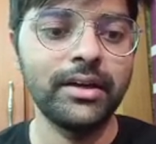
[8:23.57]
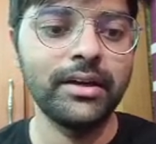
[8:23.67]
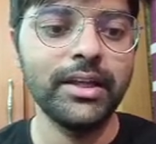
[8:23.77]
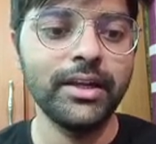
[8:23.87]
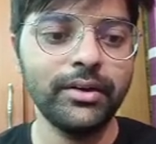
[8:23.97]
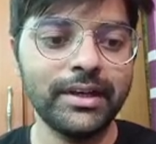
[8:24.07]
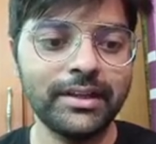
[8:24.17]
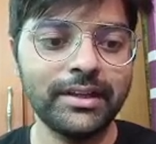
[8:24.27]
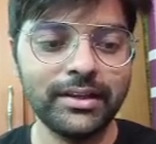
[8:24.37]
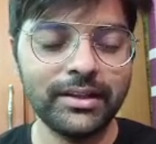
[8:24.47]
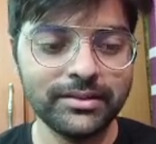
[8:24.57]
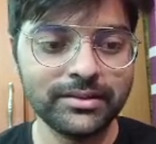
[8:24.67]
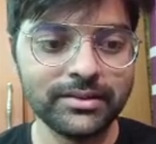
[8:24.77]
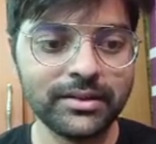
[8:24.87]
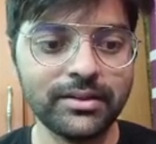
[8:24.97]
Then
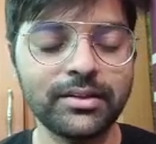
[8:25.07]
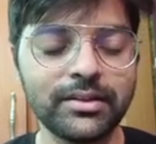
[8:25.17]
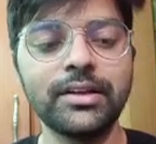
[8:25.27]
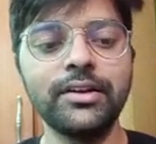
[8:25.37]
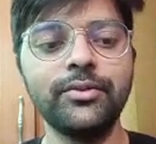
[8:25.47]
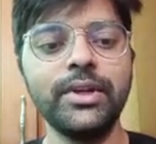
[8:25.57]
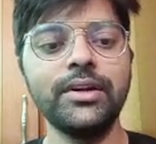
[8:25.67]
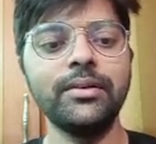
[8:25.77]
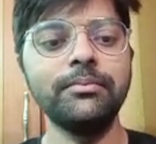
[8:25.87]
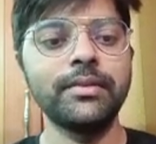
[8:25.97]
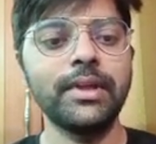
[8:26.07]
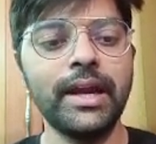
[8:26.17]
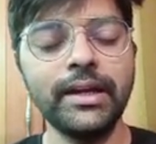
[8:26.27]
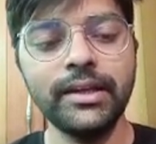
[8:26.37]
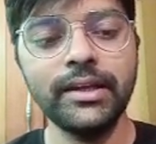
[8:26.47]
his turn will come
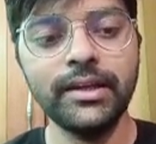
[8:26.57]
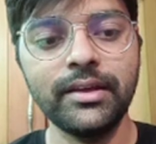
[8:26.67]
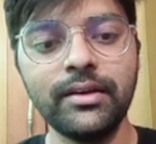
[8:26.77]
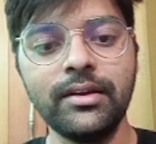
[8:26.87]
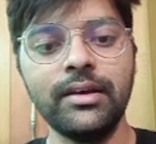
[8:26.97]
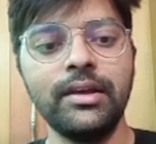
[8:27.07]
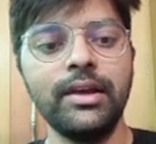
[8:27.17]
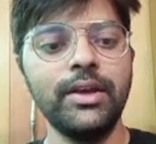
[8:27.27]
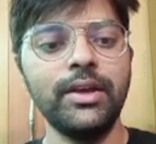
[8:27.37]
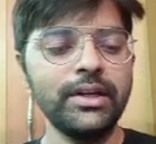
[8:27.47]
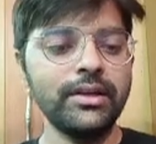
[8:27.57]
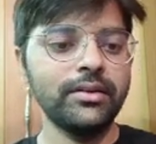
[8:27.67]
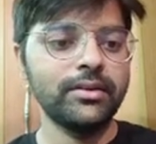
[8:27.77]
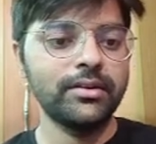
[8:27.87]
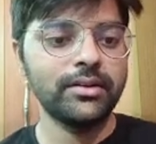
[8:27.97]
and he will
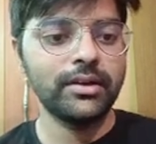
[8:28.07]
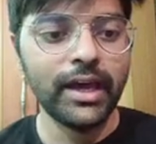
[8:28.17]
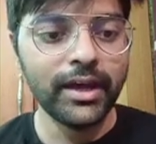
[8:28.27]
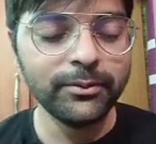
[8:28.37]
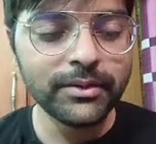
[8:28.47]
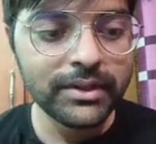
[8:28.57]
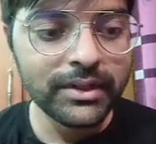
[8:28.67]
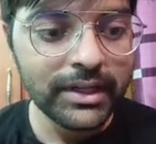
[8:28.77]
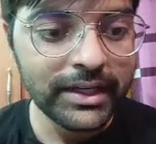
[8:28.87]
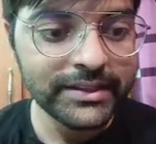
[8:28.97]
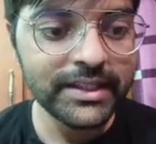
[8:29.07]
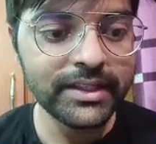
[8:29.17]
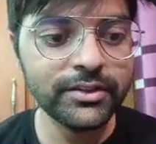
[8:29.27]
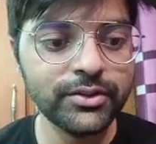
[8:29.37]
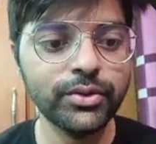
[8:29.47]
have, let's say he
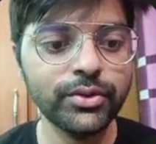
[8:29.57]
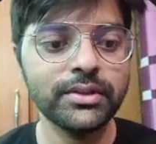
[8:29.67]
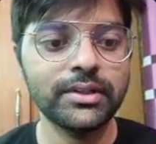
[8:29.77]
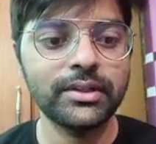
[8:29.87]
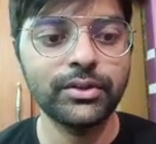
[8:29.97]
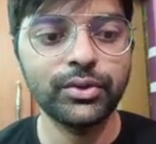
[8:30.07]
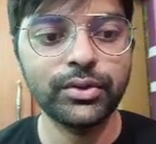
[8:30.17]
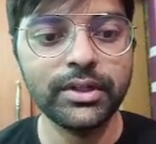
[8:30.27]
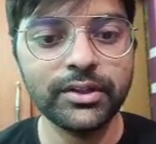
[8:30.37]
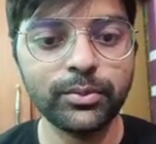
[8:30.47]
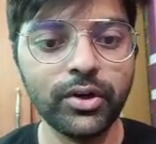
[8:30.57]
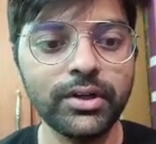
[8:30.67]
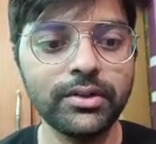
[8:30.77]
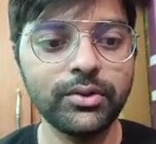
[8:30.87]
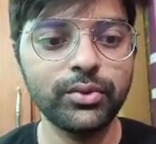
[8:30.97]
throw a
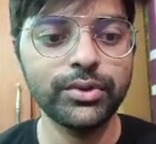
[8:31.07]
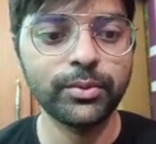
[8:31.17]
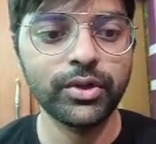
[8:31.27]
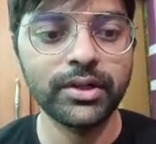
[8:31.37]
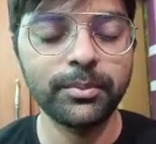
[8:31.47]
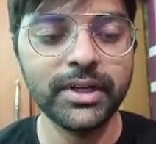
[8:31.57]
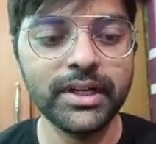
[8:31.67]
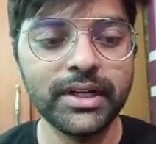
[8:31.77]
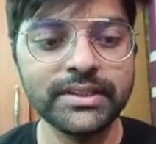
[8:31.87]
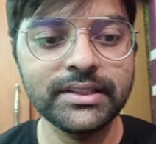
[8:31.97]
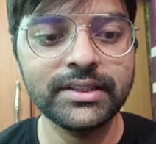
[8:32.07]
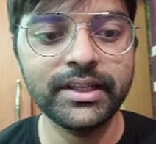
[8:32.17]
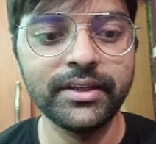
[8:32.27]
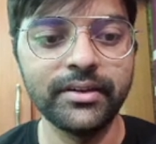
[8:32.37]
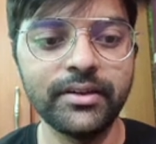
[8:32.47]
smaller number, let's say 3,